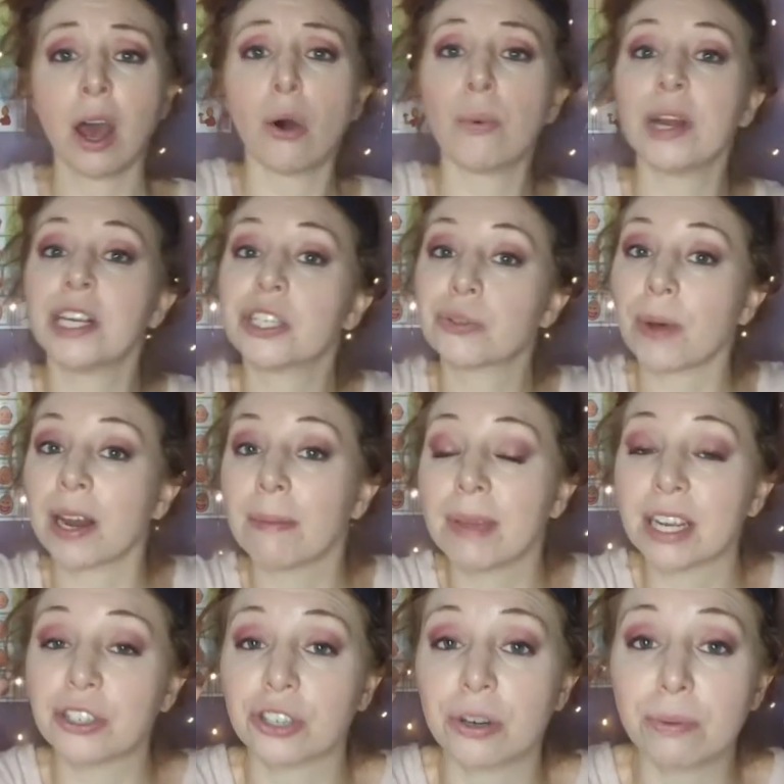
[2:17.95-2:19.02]
We just want to
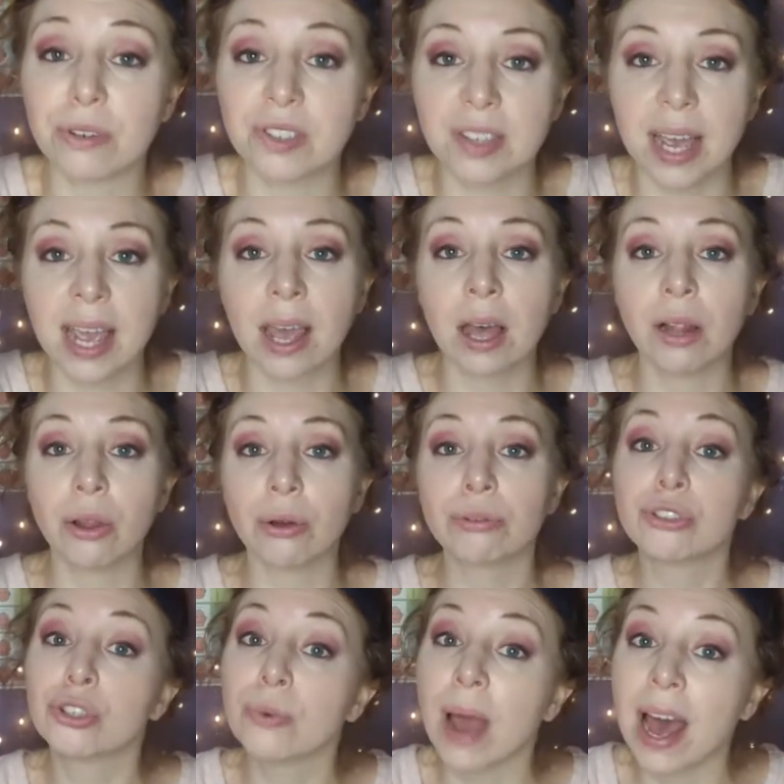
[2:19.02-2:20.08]
make sure we're saying hello
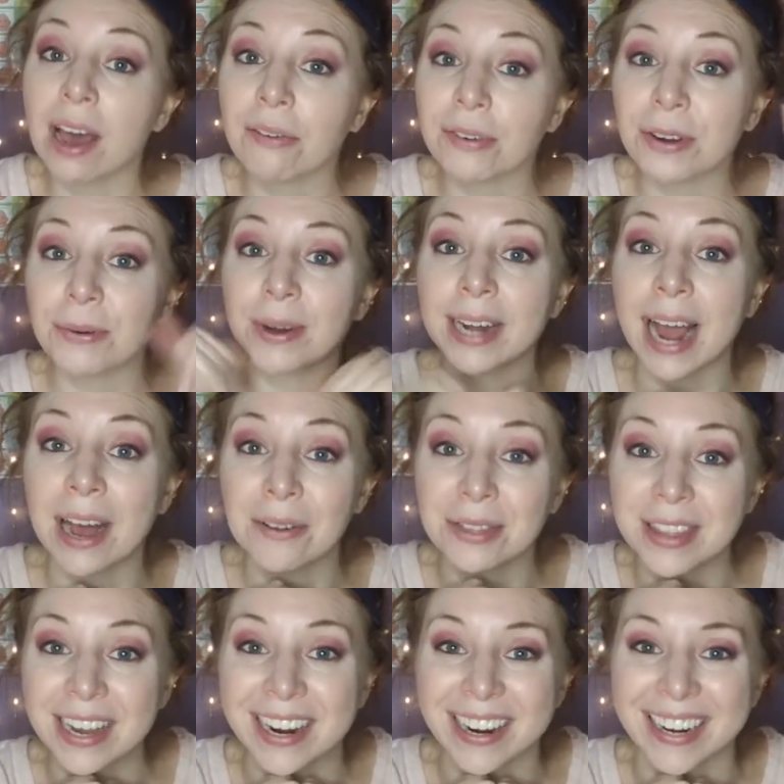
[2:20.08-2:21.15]
to everyone out
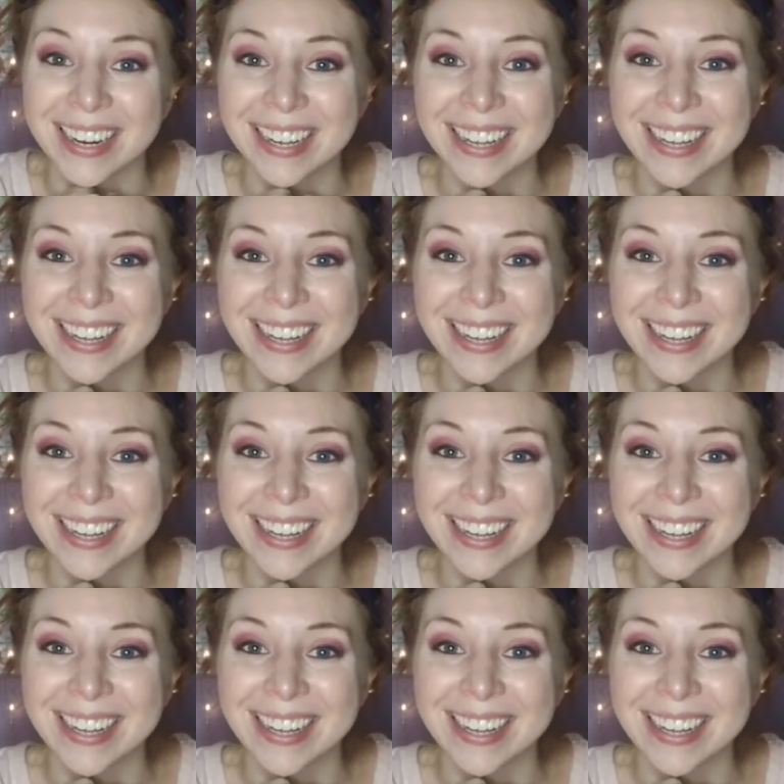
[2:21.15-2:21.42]
there.